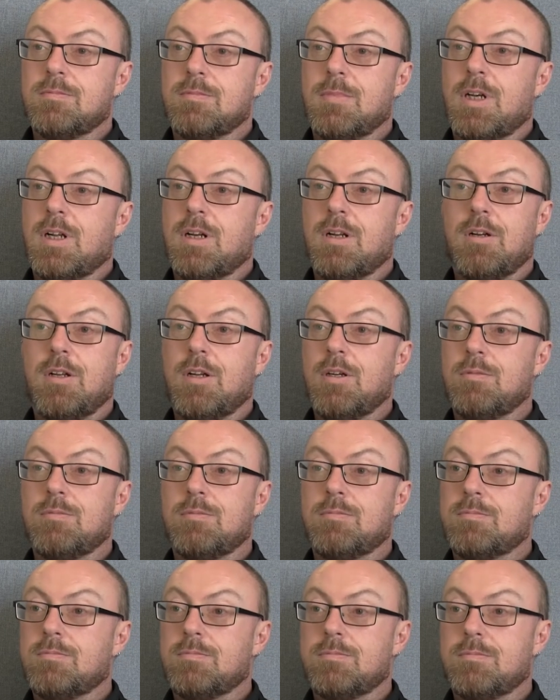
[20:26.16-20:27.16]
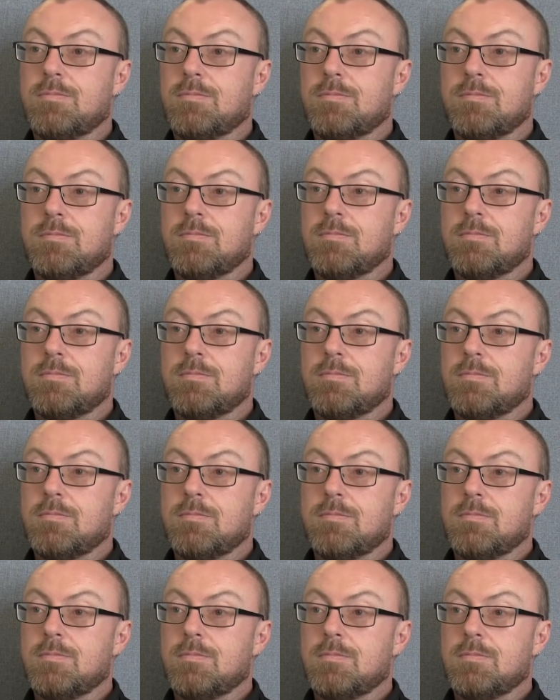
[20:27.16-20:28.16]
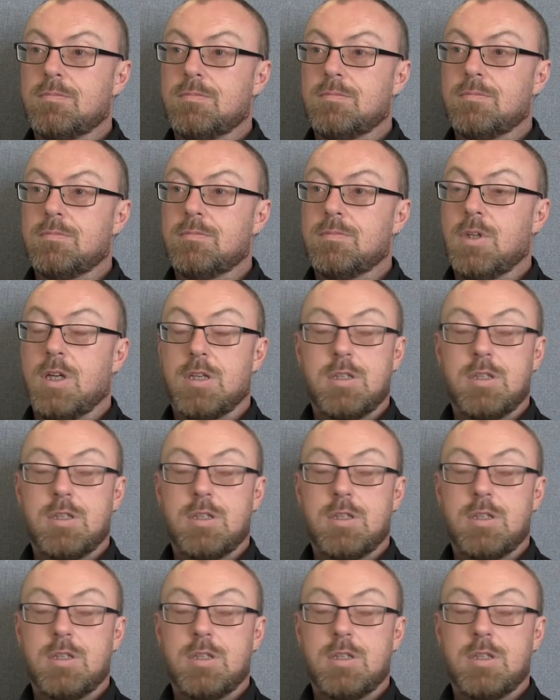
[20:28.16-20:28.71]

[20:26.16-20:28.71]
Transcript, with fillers: I don't know. I don't know, I will.